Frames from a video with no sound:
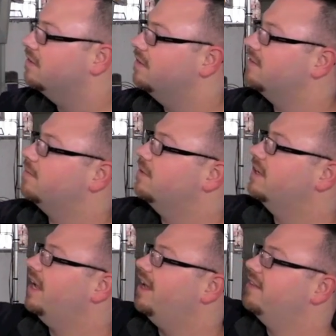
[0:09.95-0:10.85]
This
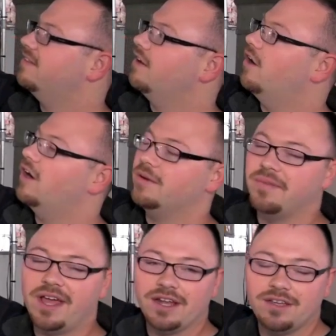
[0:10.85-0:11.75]
one has the
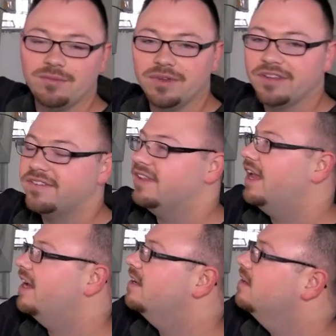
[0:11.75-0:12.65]
automatic
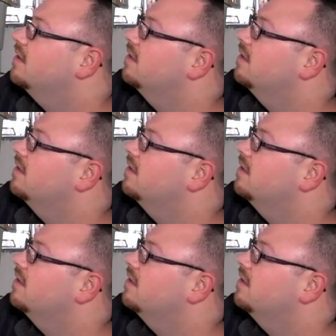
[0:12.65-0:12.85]
humidistat.